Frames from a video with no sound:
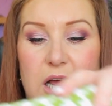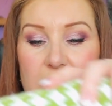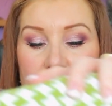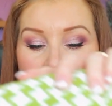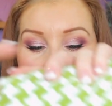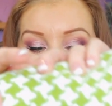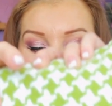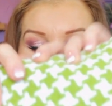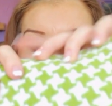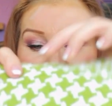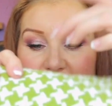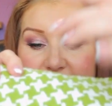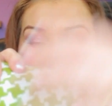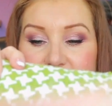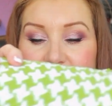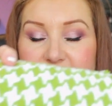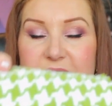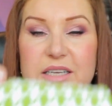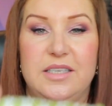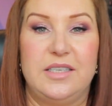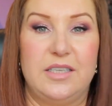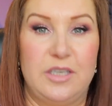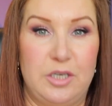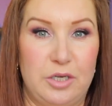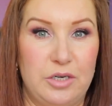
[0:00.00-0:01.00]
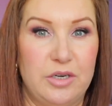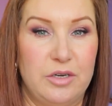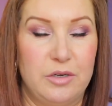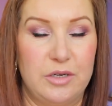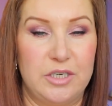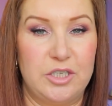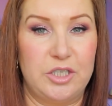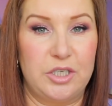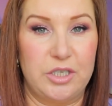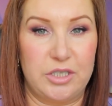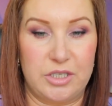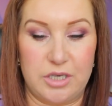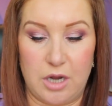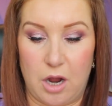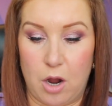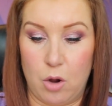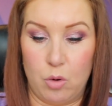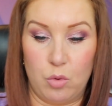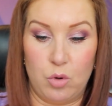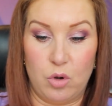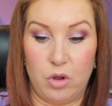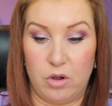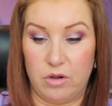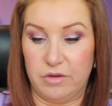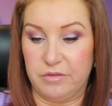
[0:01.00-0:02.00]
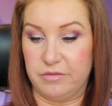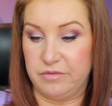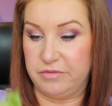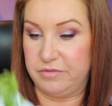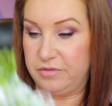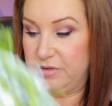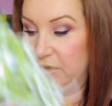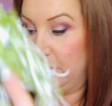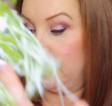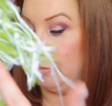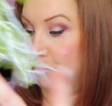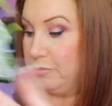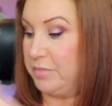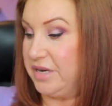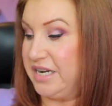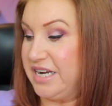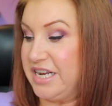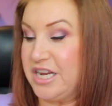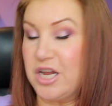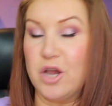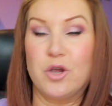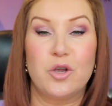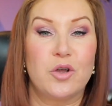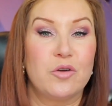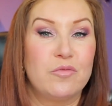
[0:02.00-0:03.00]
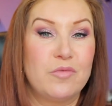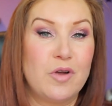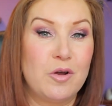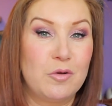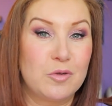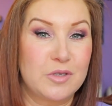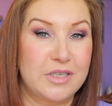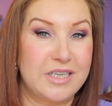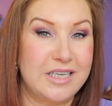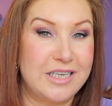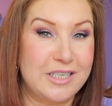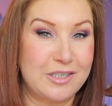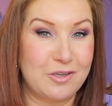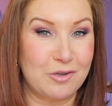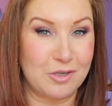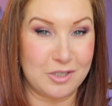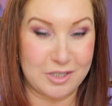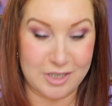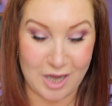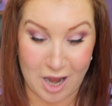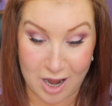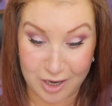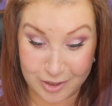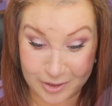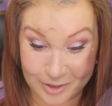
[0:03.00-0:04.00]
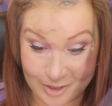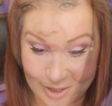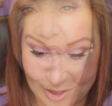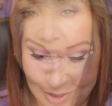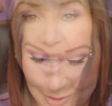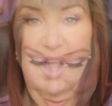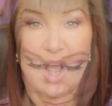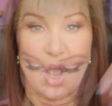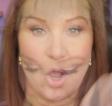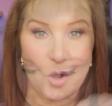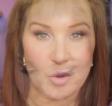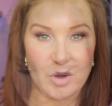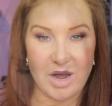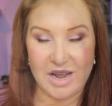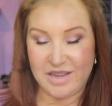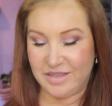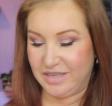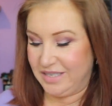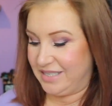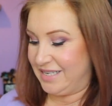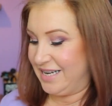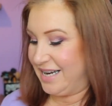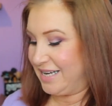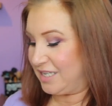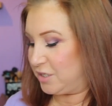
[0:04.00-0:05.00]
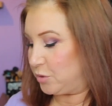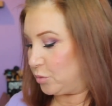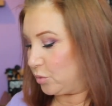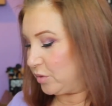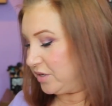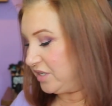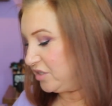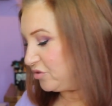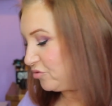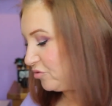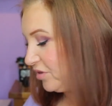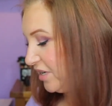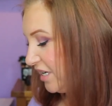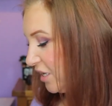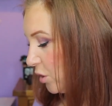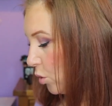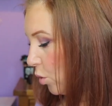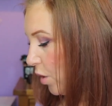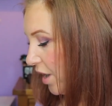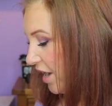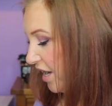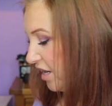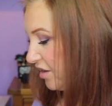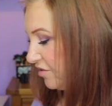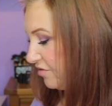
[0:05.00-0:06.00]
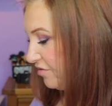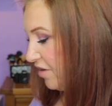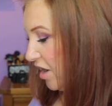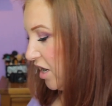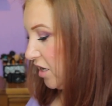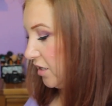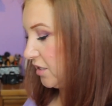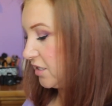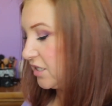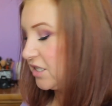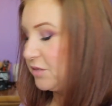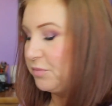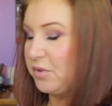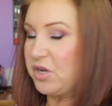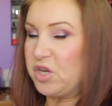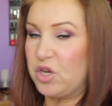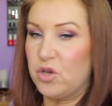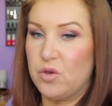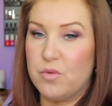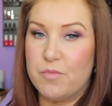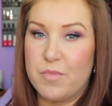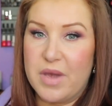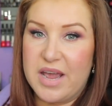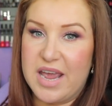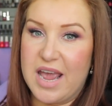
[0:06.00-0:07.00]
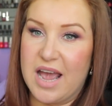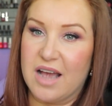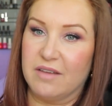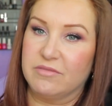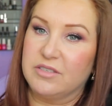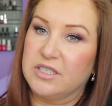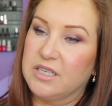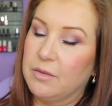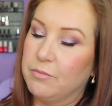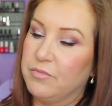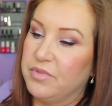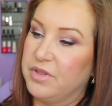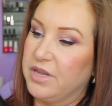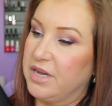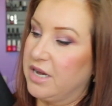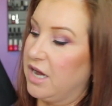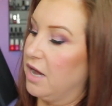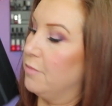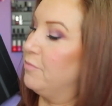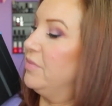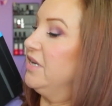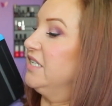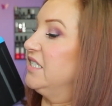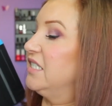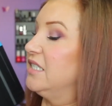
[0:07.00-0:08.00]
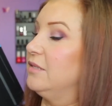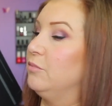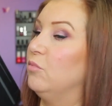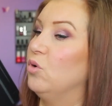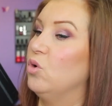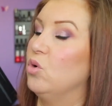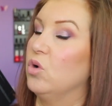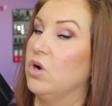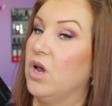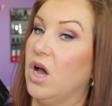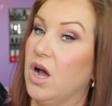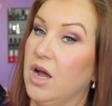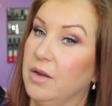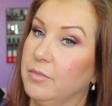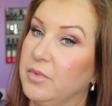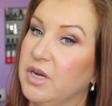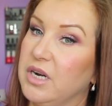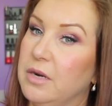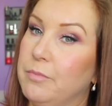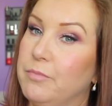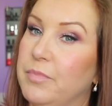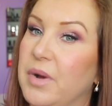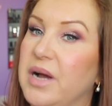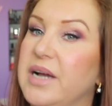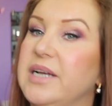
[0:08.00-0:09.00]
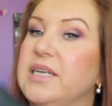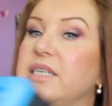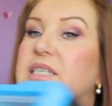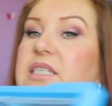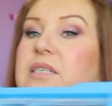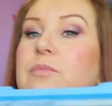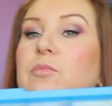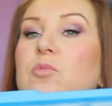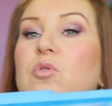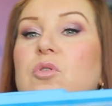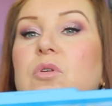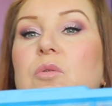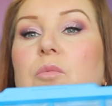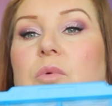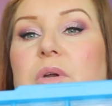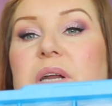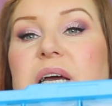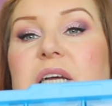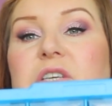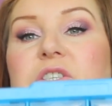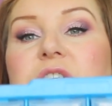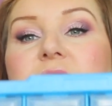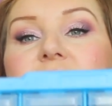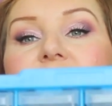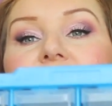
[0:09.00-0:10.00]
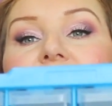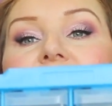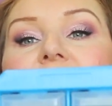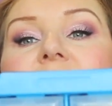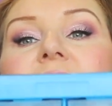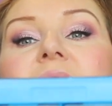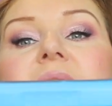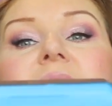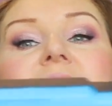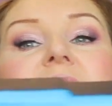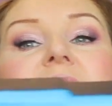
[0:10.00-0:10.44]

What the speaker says: and then there's, you know, it's just a whole lot of mini yoga rolls that he's got to undo. Okay, this next one is really quite advanced, but you may have something a bit smaller. I'm going to buy a smaller one actually.